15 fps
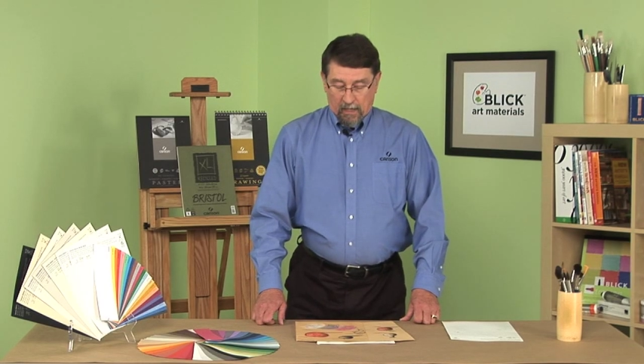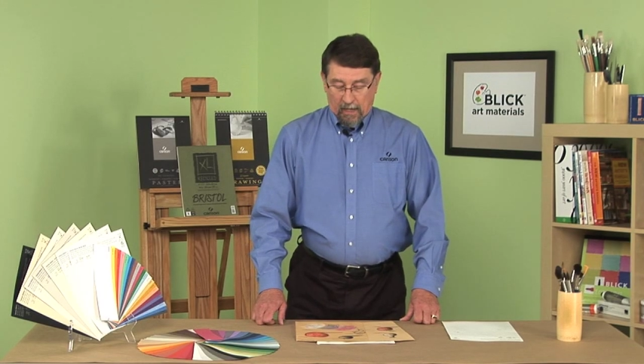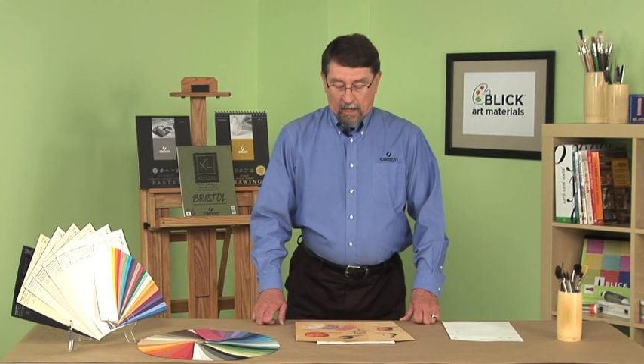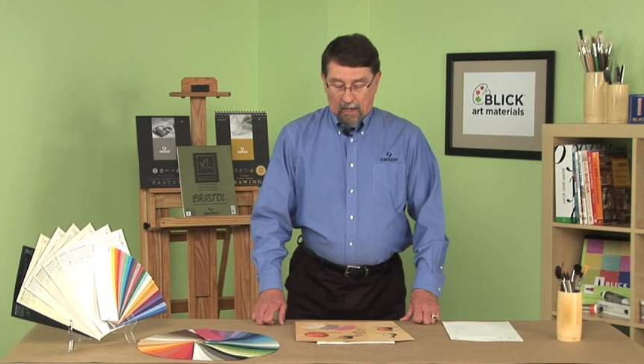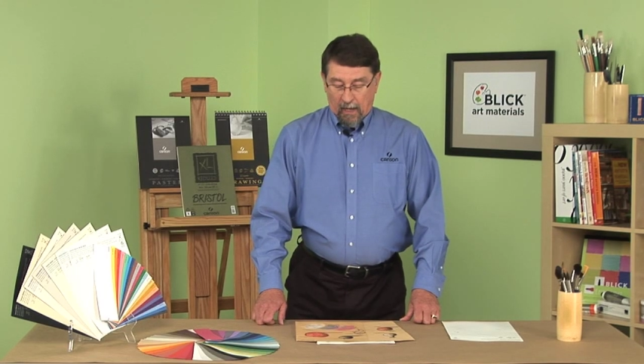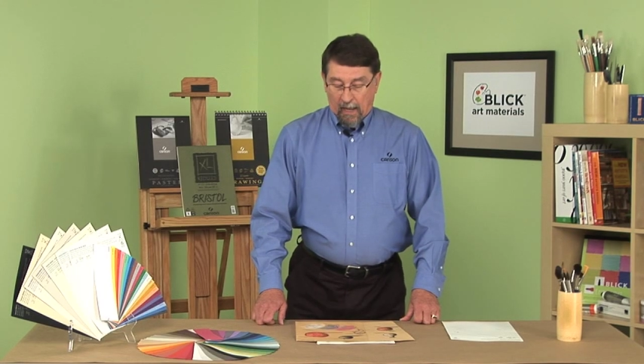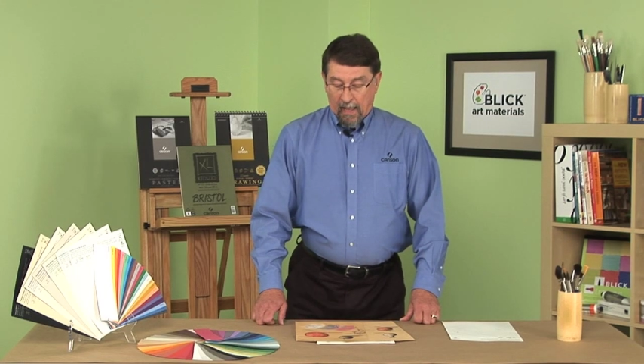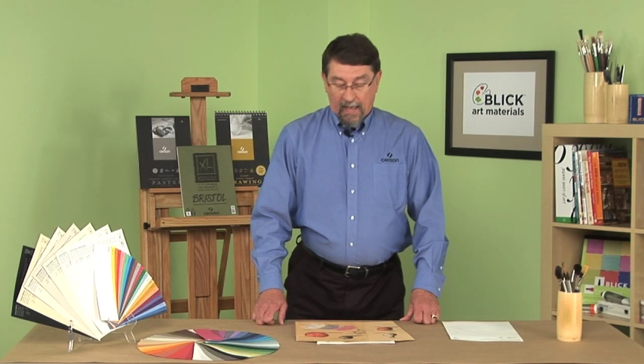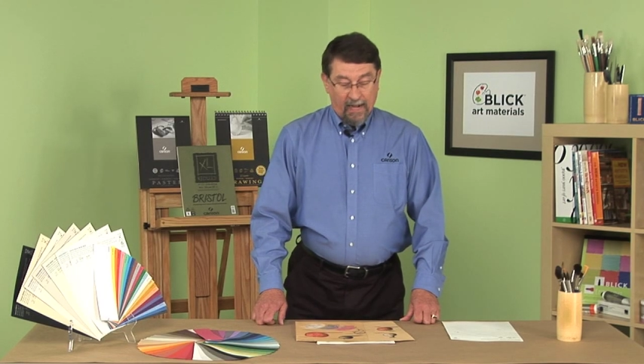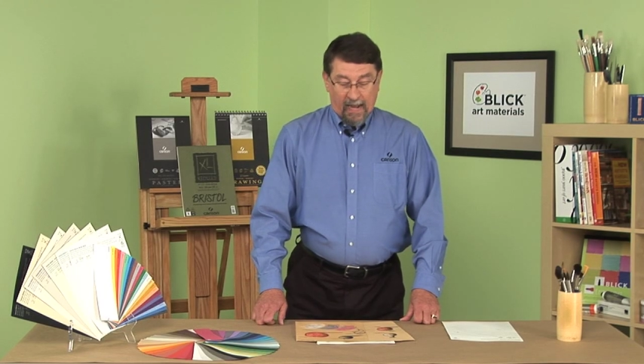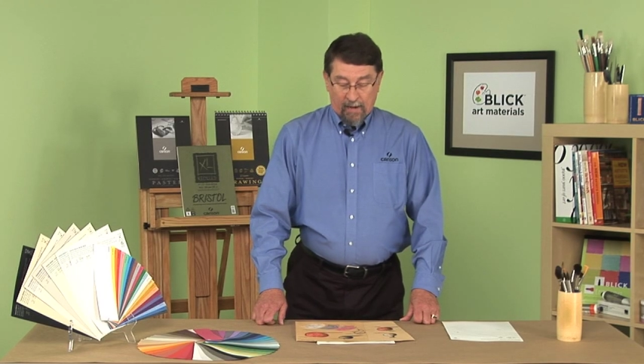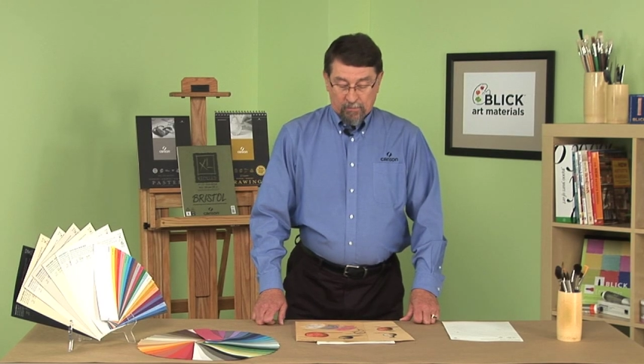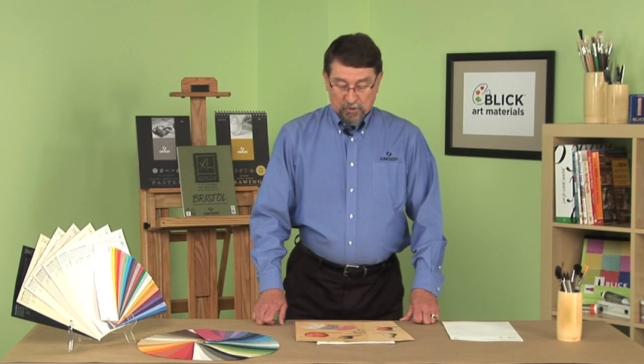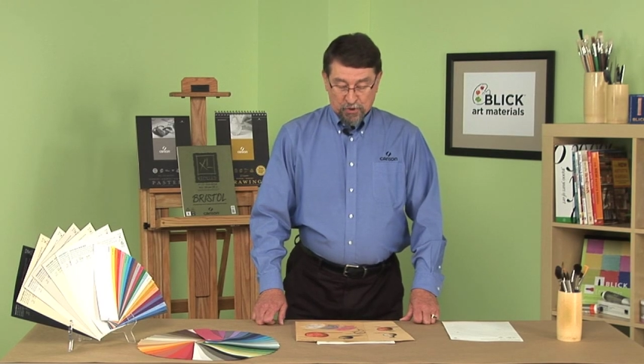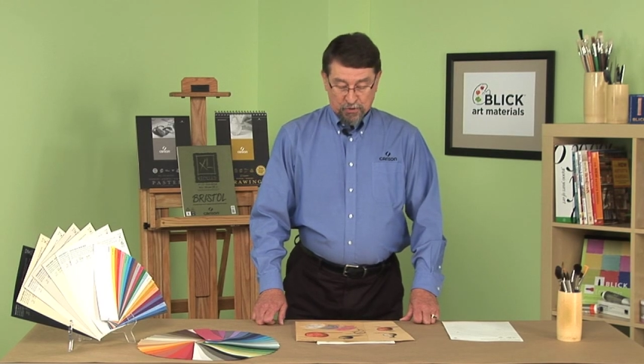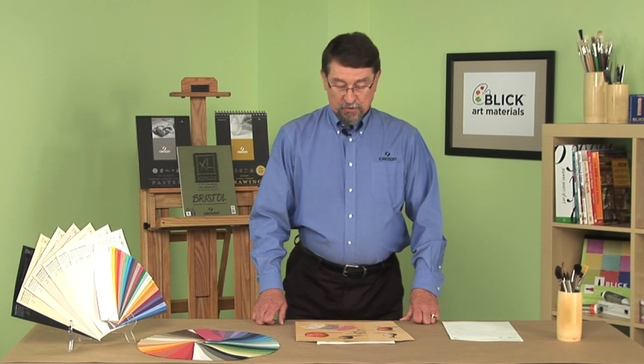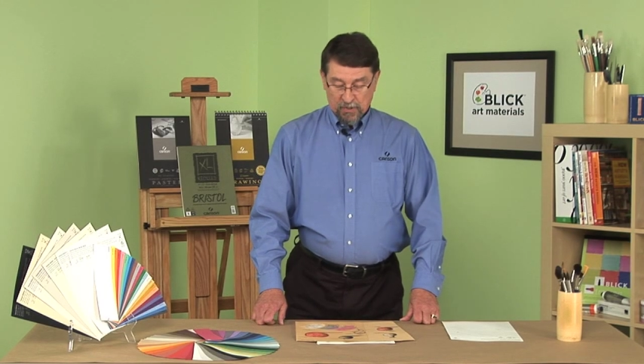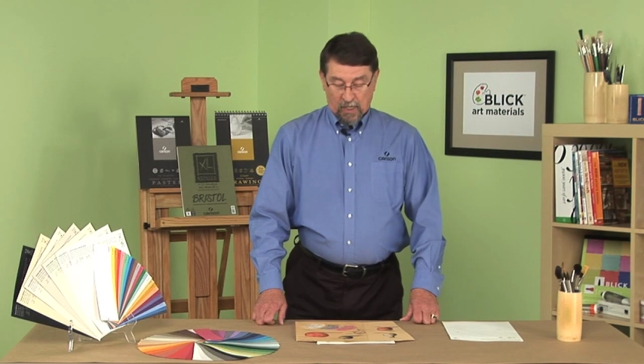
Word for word: uh, and amateurs